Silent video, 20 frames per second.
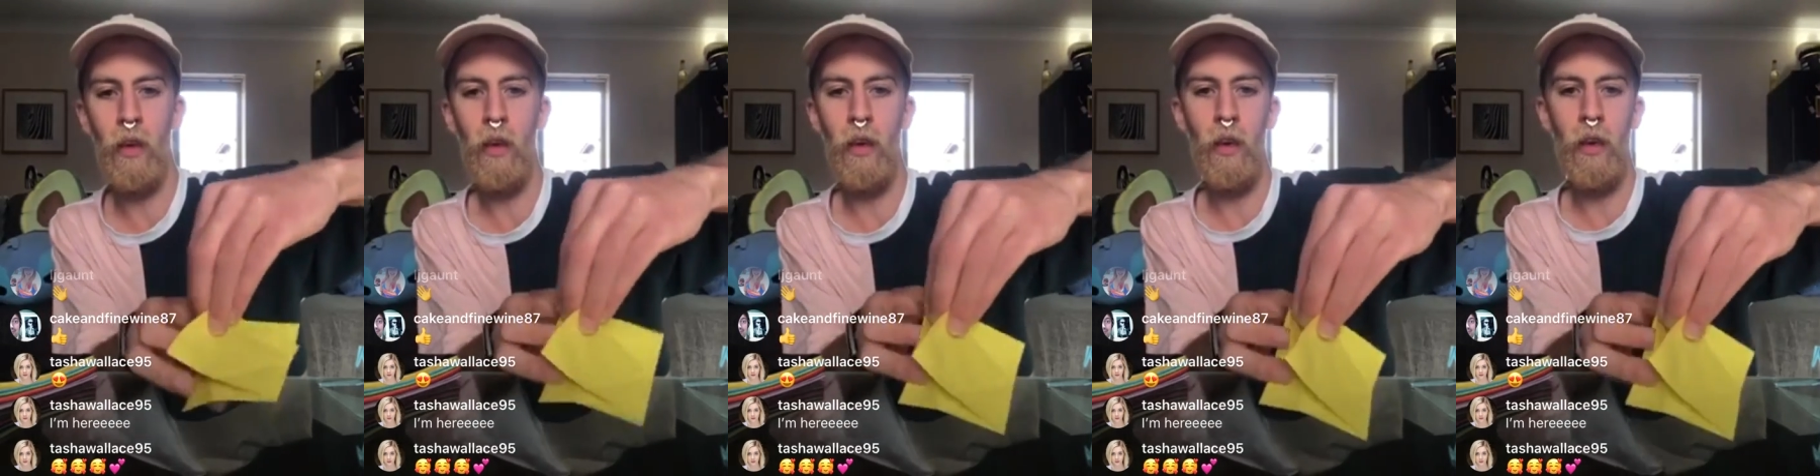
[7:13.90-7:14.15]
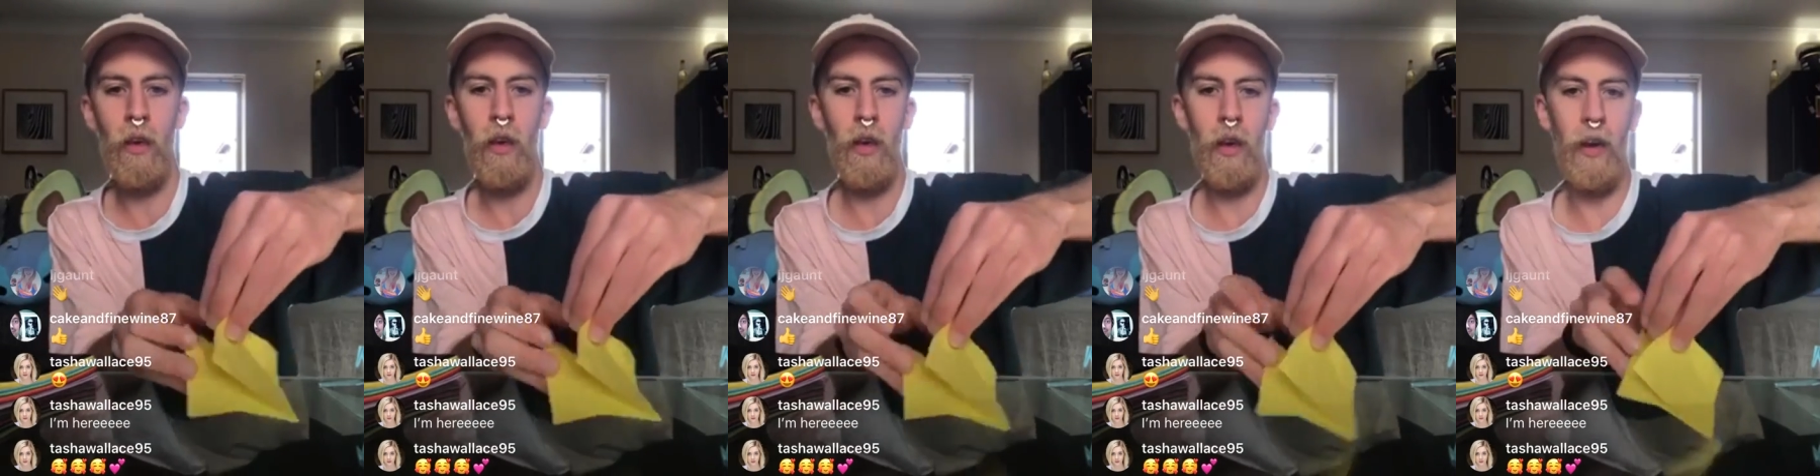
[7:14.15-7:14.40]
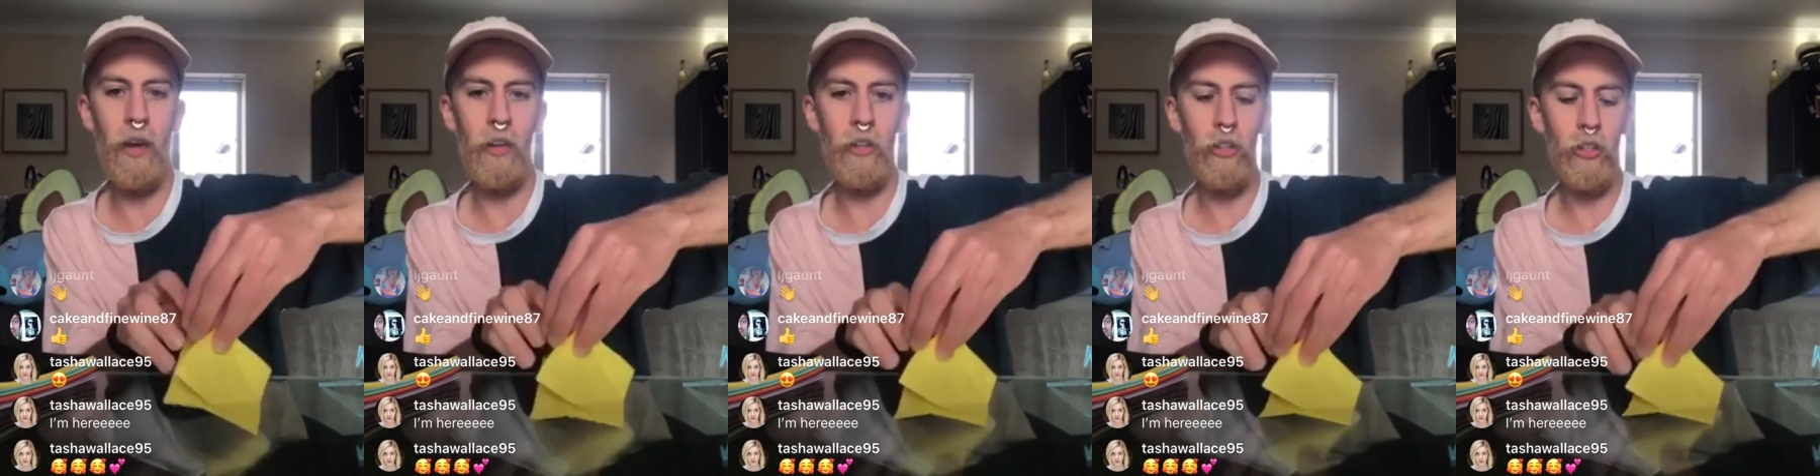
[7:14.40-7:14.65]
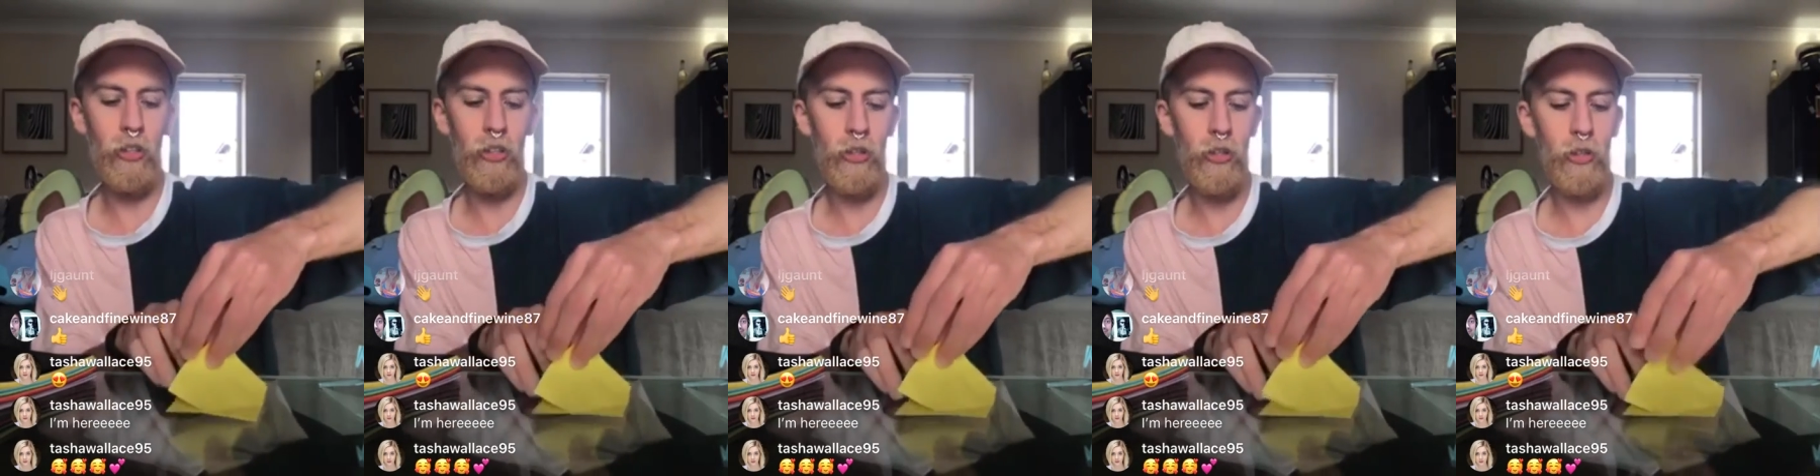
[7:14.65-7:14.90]
and it
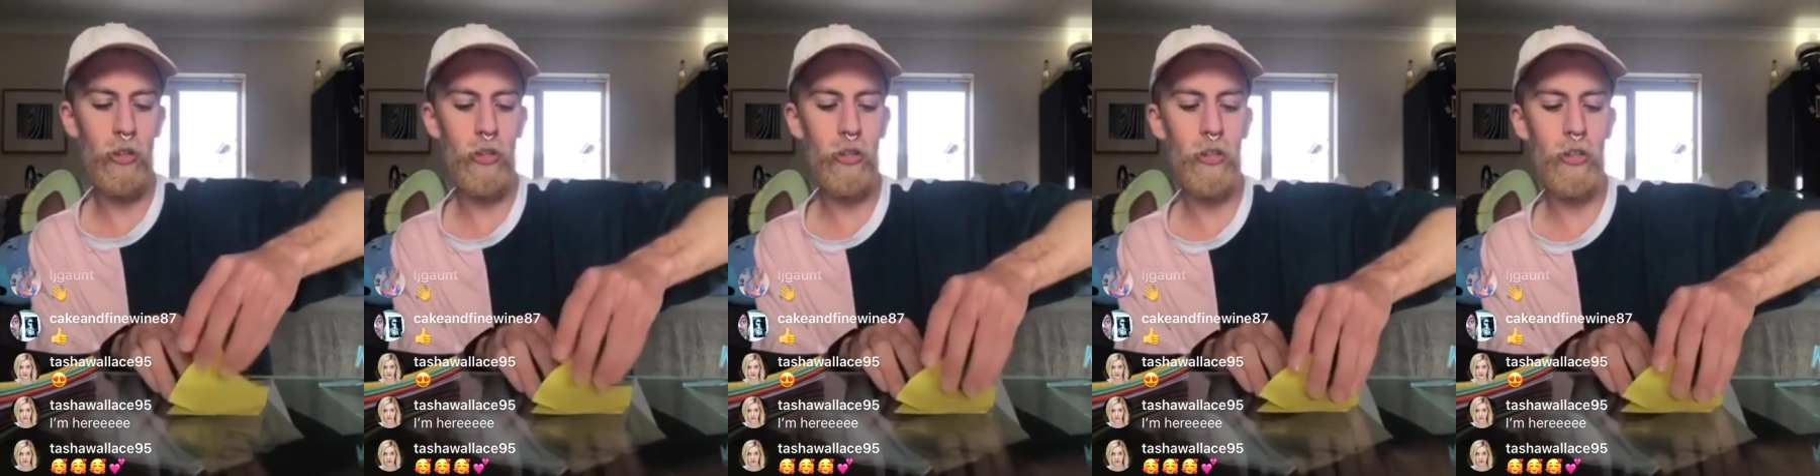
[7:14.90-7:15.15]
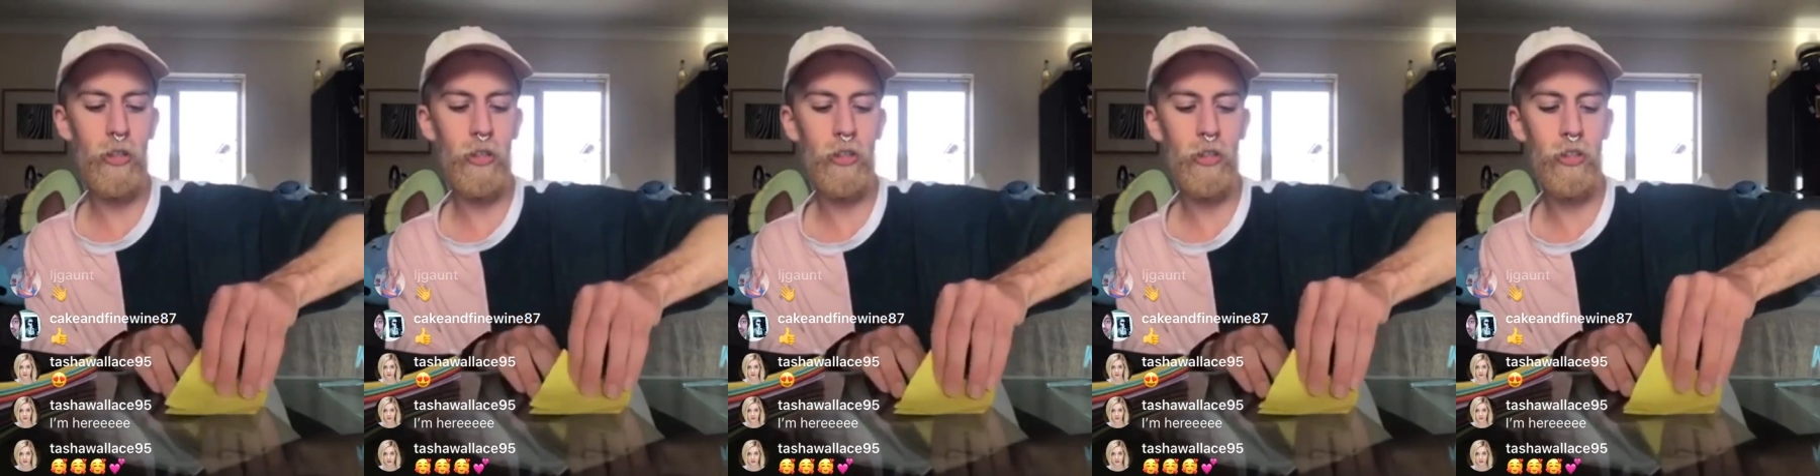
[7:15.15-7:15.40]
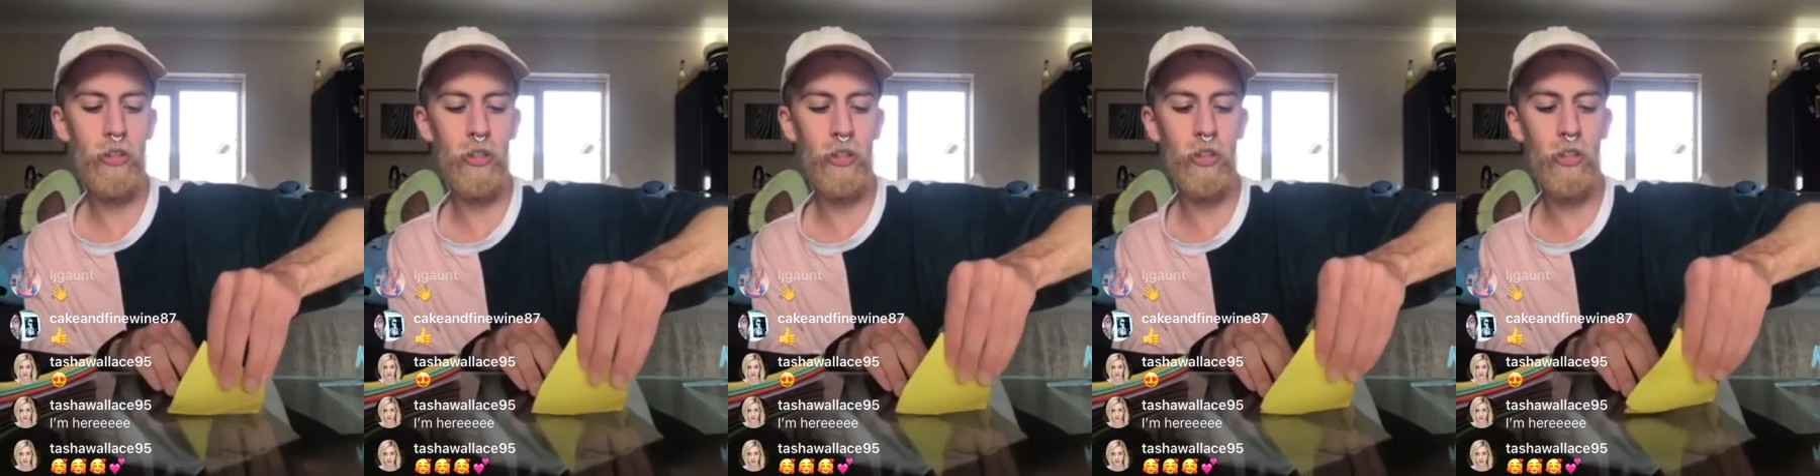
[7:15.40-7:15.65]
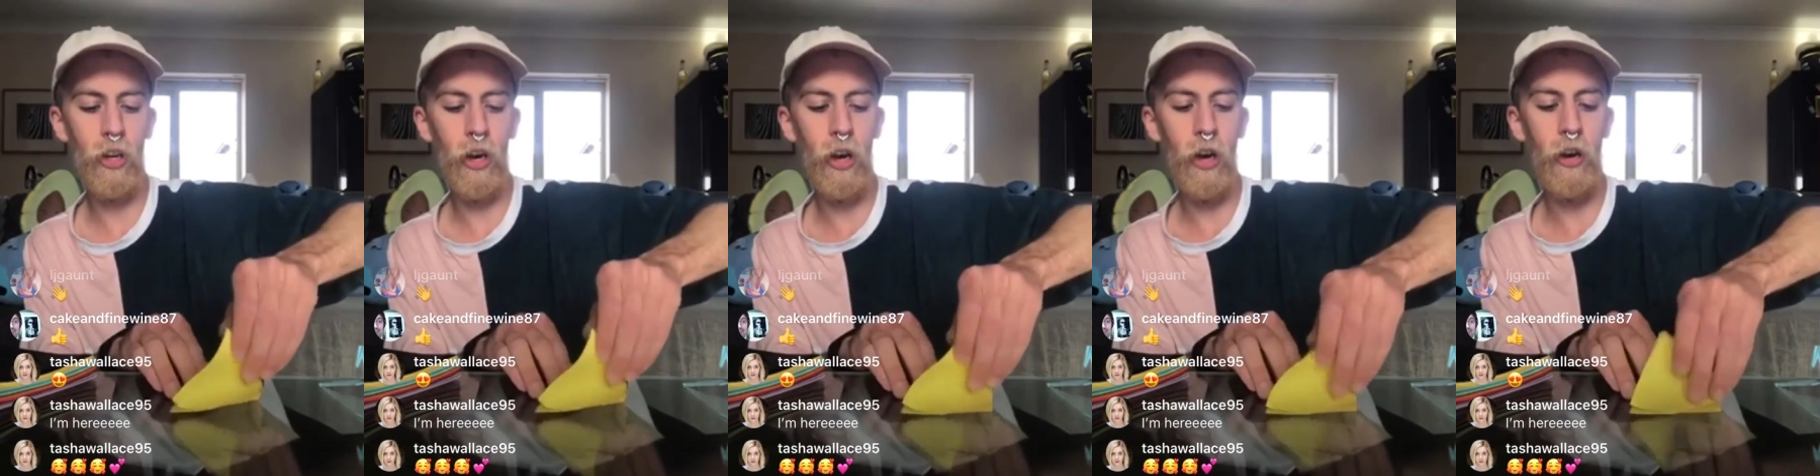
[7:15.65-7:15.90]
should just
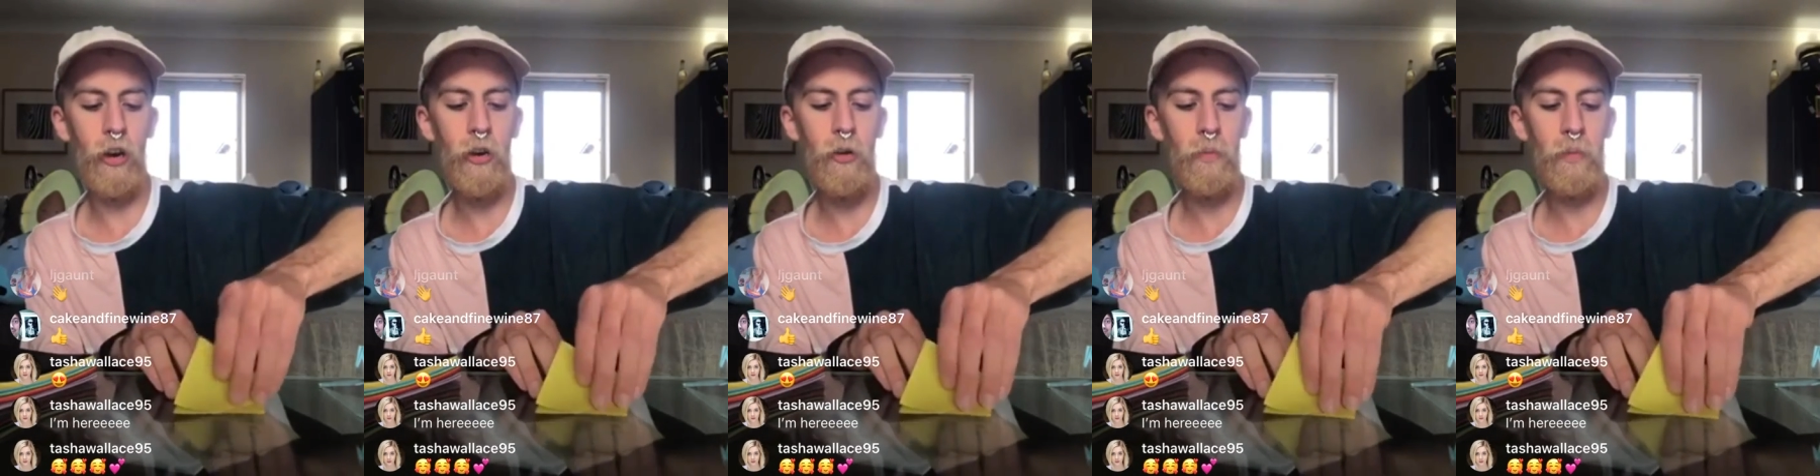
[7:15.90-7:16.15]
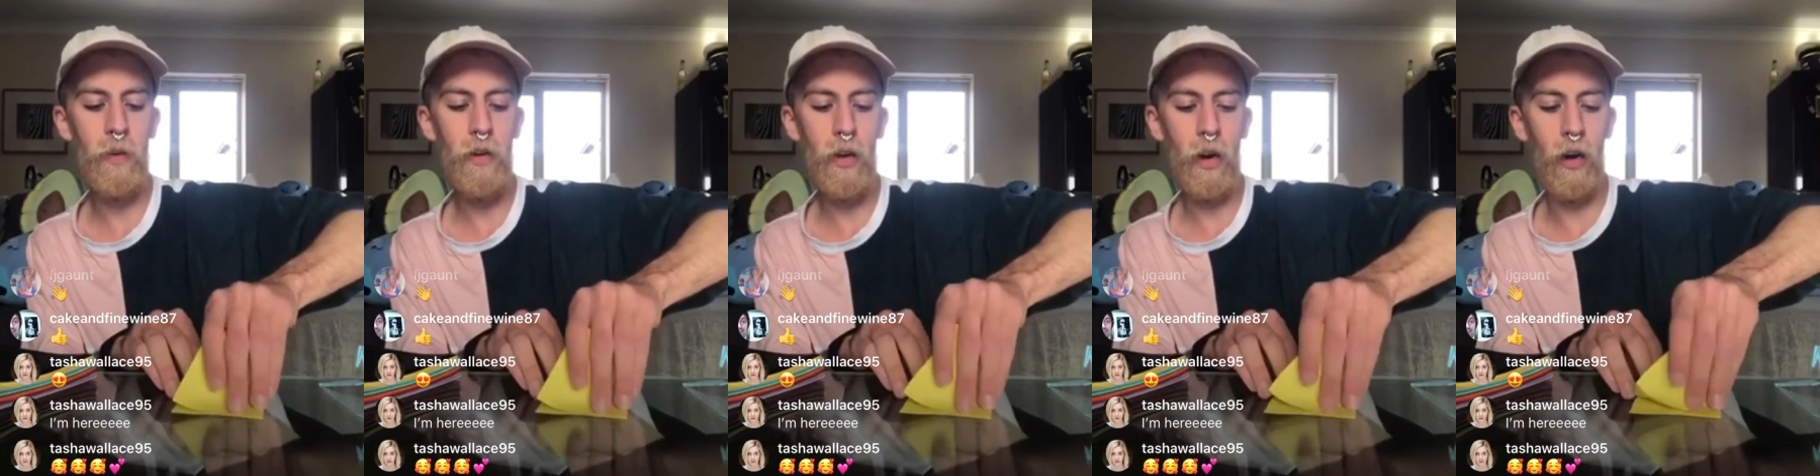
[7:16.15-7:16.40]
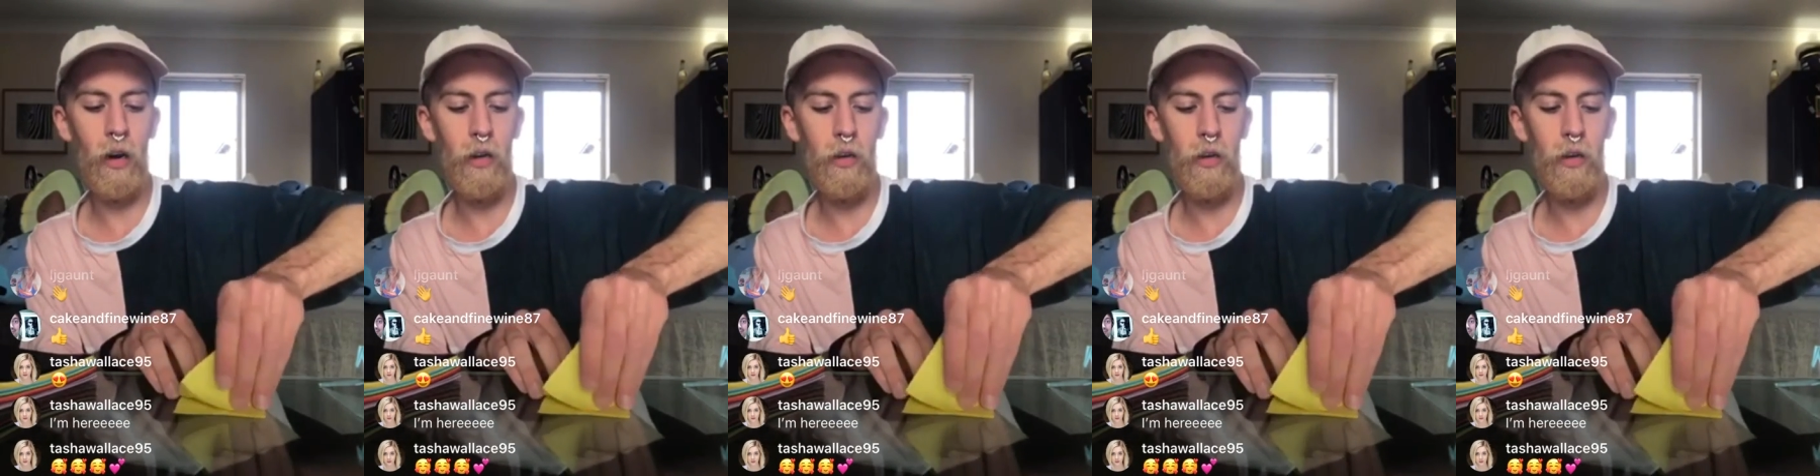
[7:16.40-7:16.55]
open up